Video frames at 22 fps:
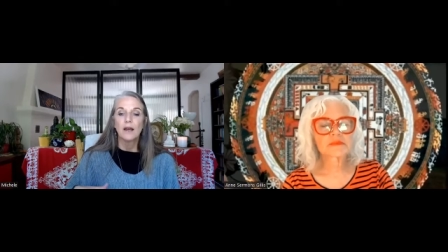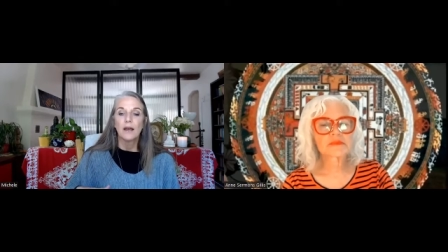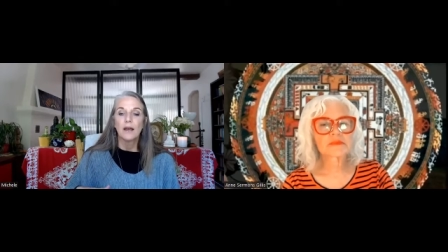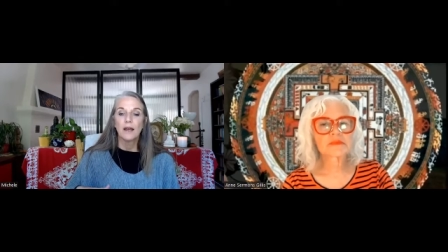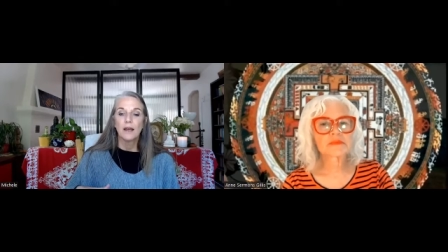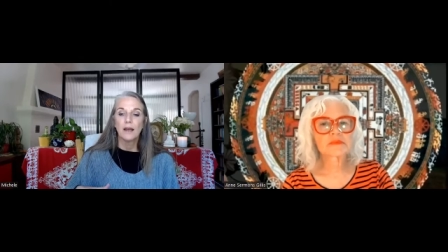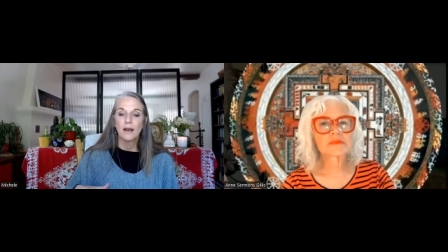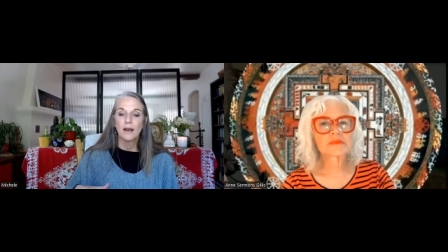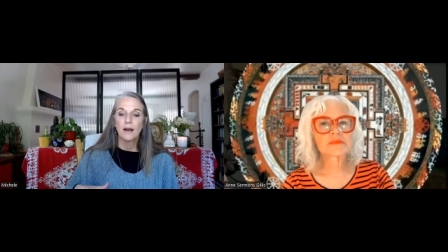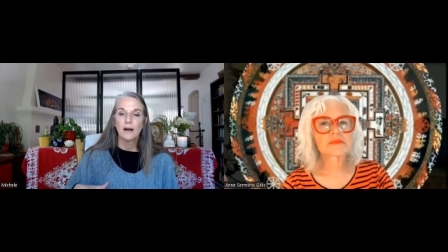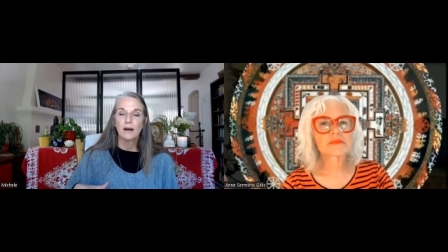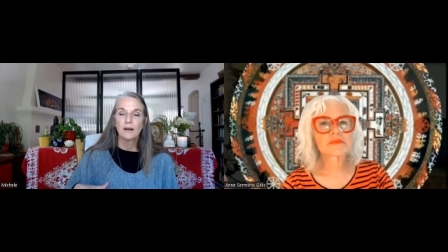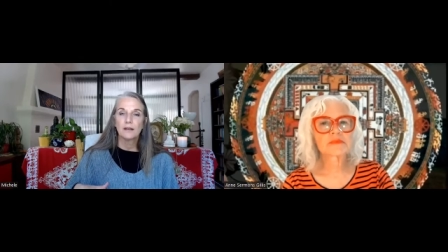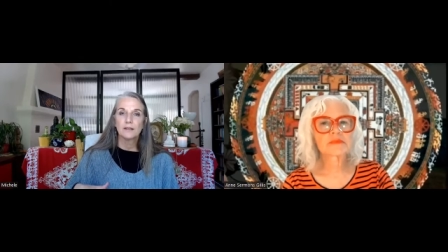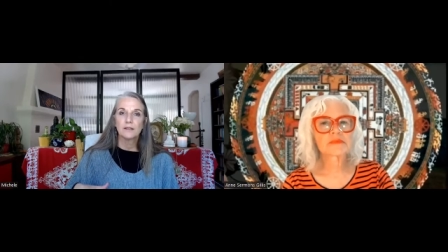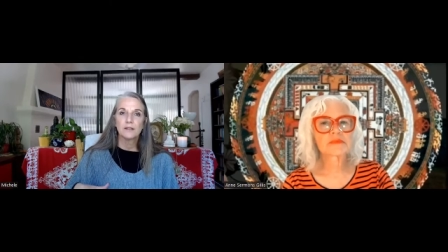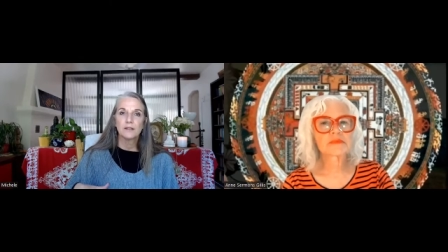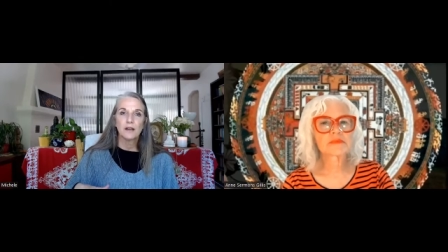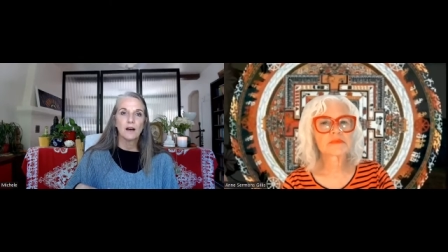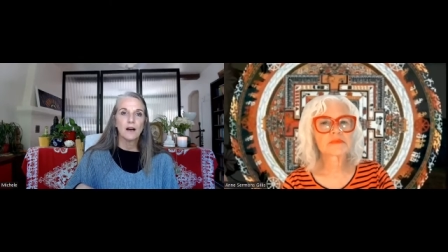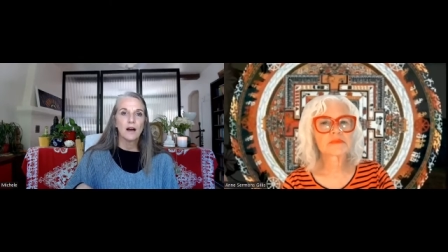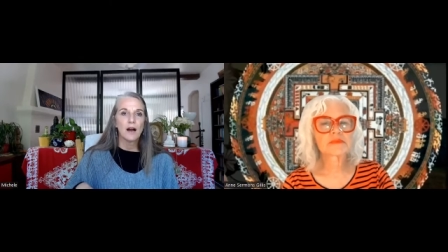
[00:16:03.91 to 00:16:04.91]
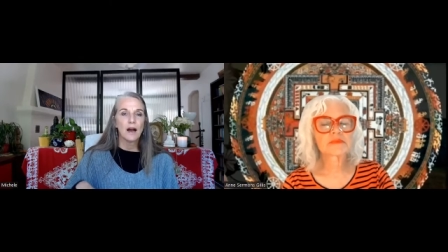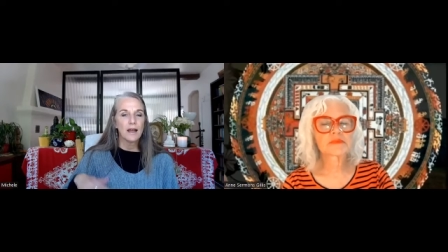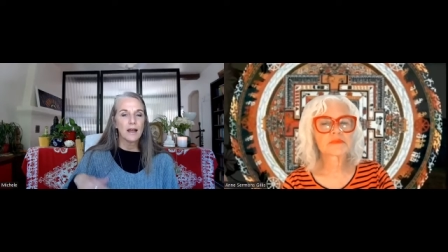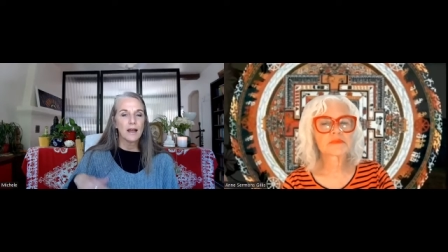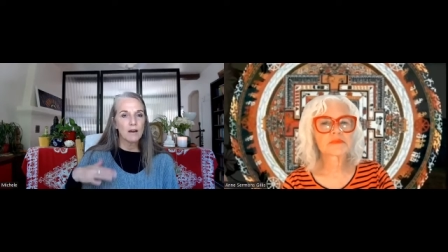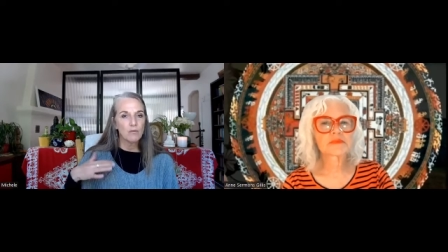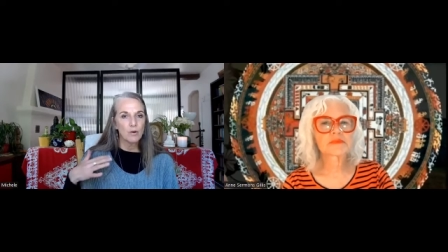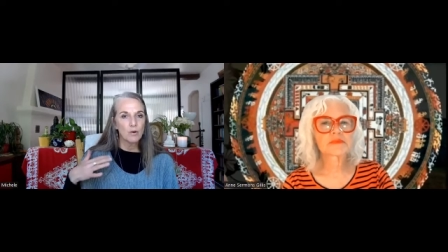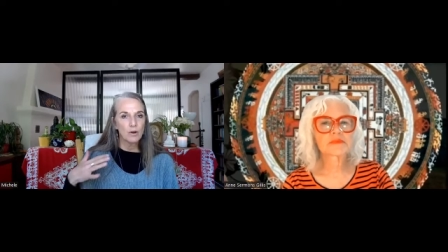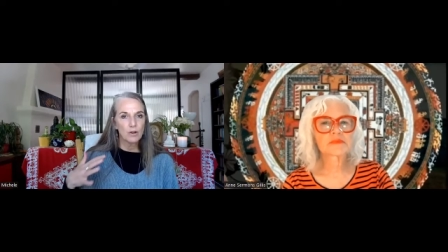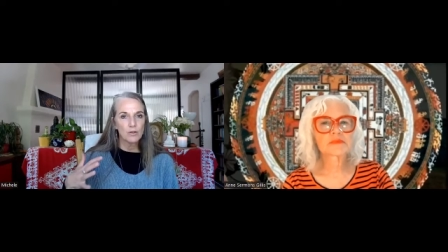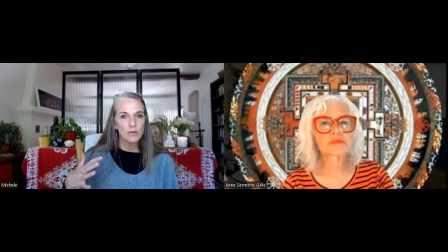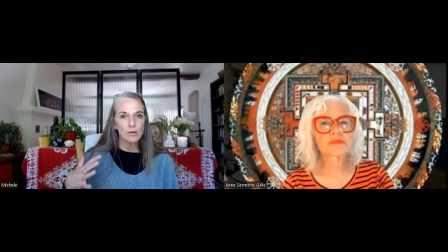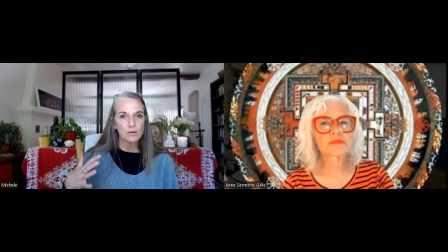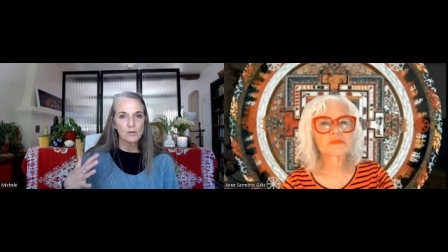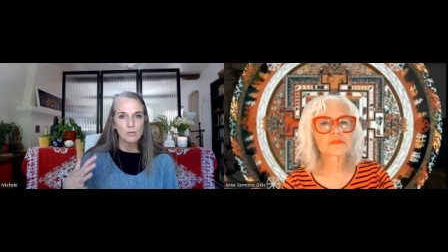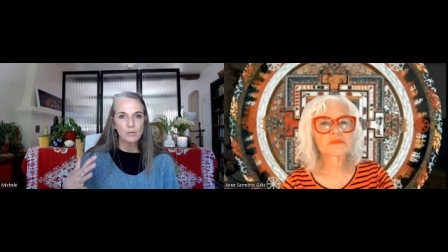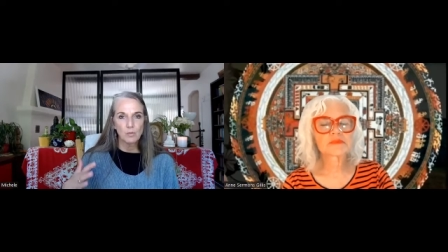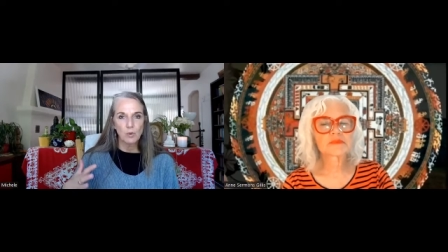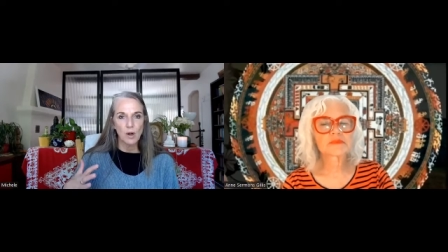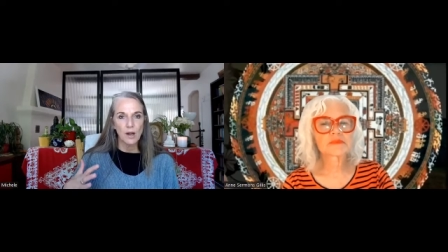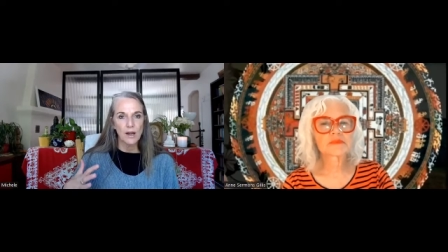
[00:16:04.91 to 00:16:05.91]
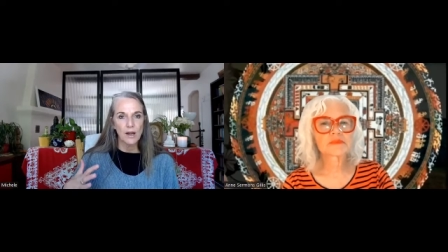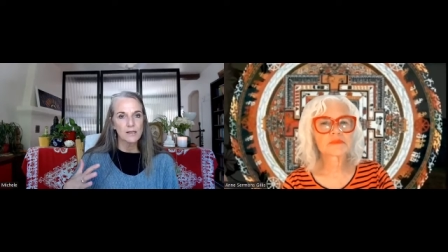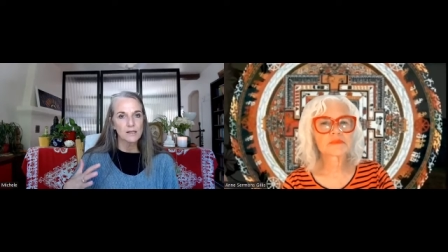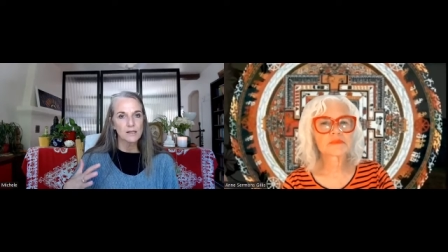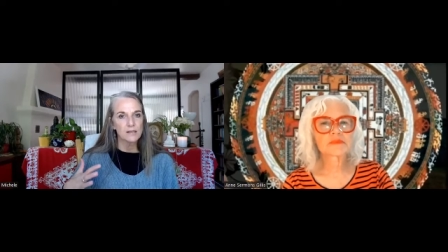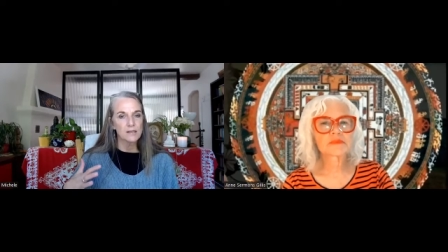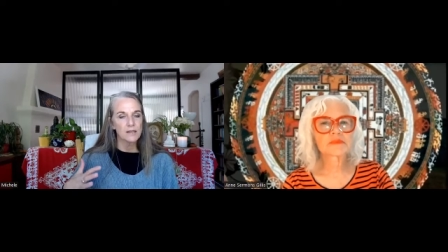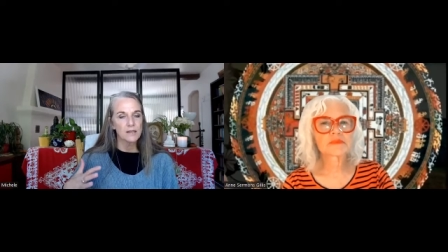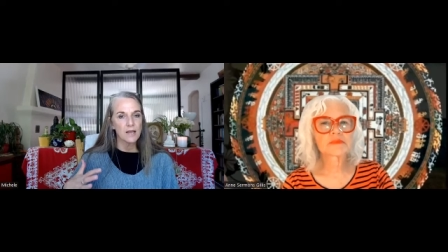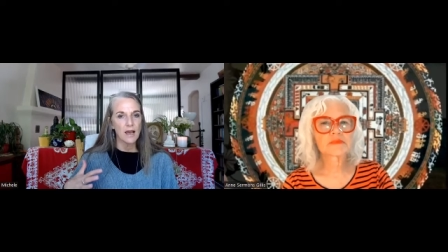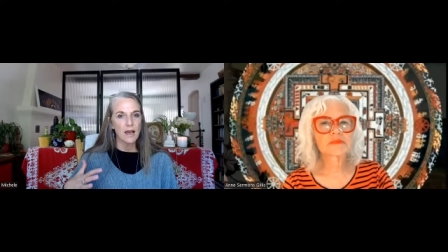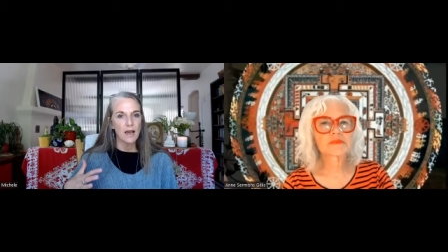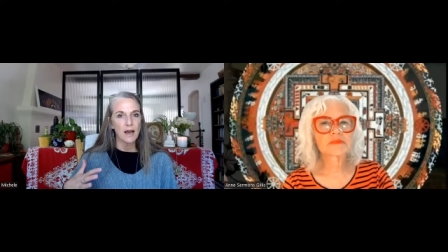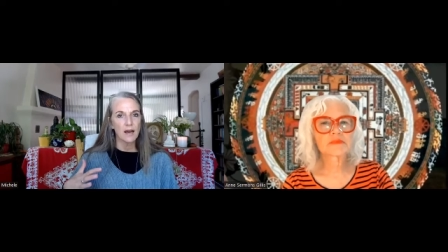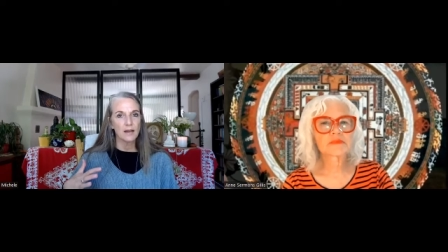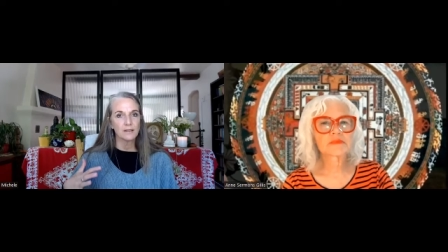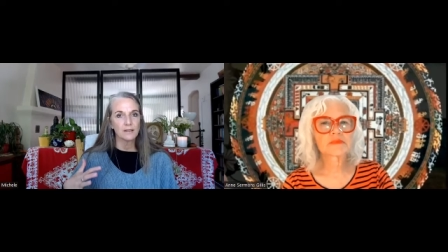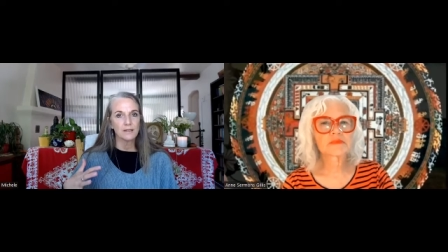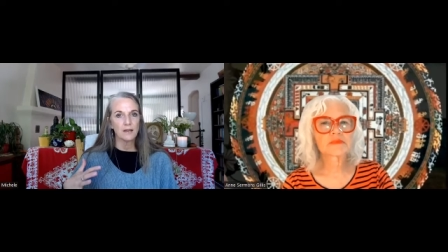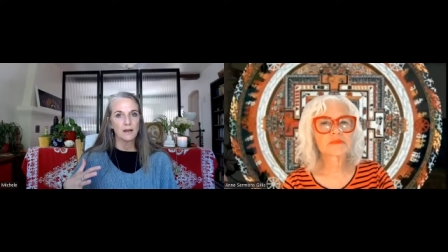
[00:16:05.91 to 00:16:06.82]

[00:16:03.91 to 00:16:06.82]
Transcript: and I have one of those brains that,